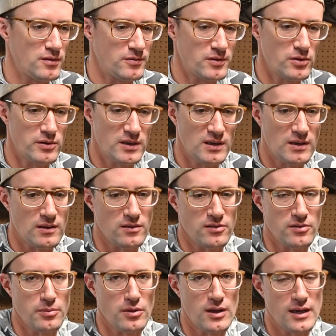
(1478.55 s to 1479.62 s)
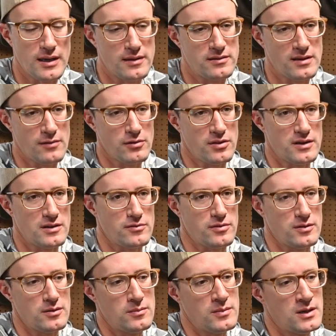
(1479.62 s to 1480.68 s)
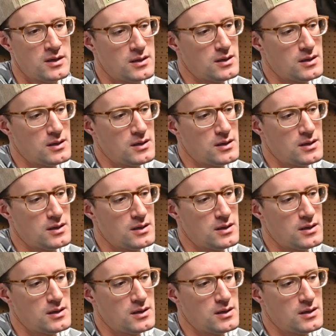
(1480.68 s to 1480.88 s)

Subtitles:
cooking supplies, everything from